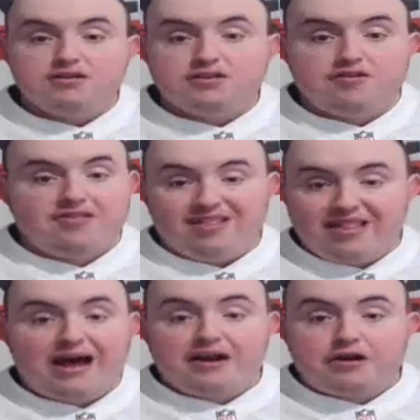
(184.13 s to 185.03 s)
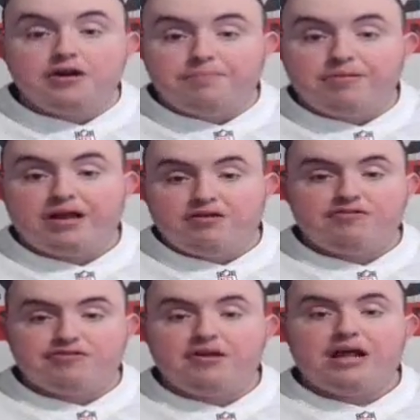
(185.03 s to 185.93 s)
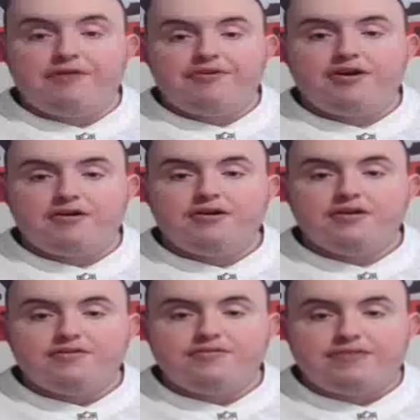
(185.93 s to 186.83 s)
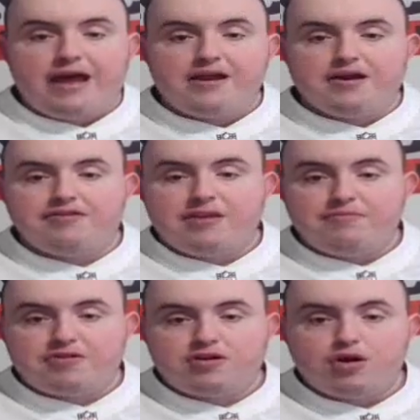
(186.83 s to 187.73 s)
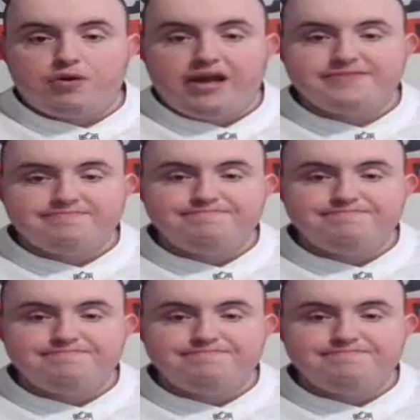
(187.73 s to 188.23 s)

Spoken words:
There's a lot of good players still out there that teams could go get.